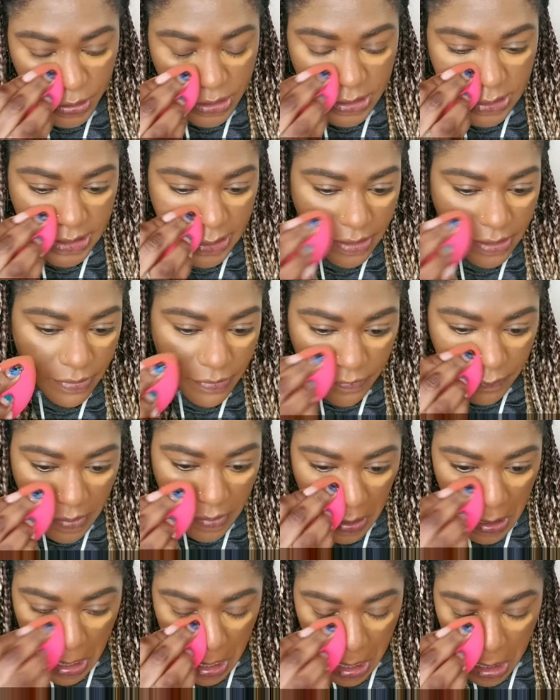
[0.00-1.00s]
with yourself.
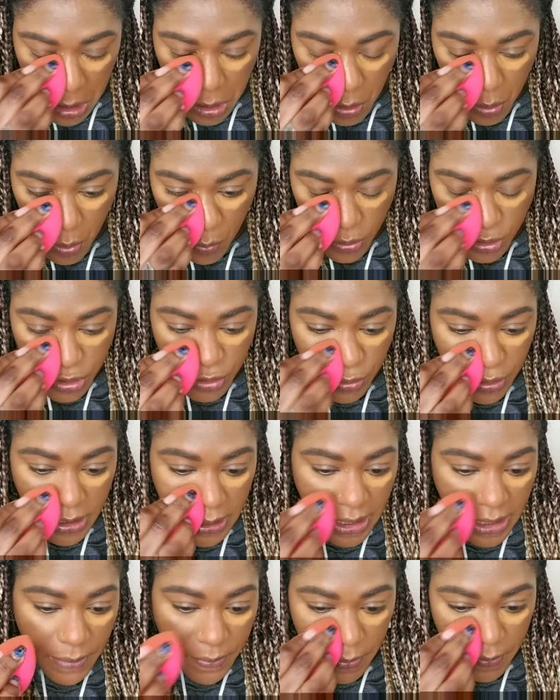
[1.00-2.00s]
Know what you're
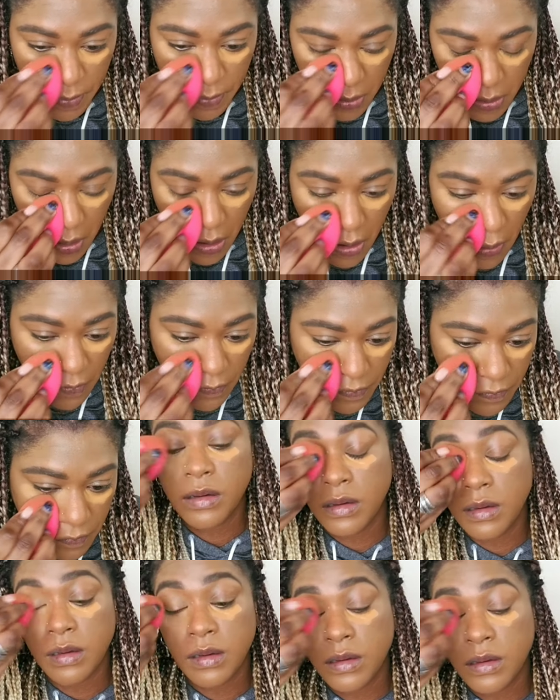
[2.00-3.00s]
capable of.
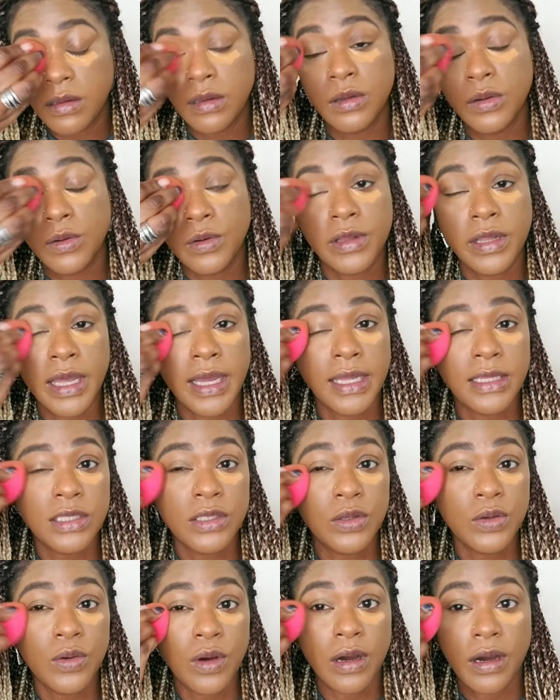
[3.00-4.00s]
Know
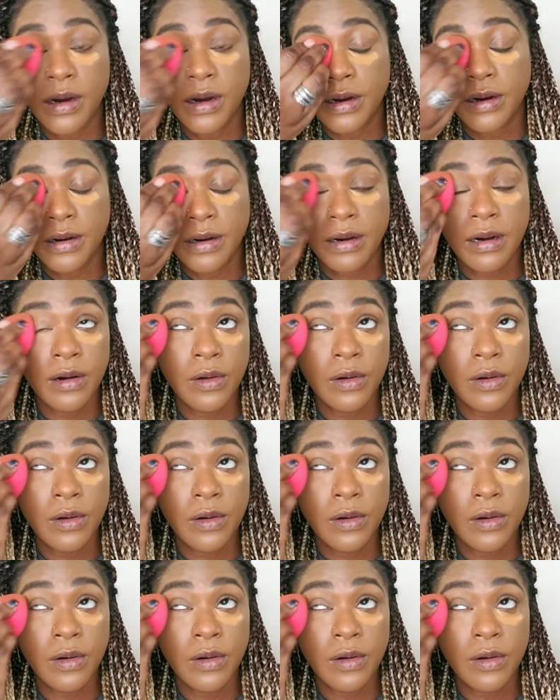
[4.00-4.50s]
that you are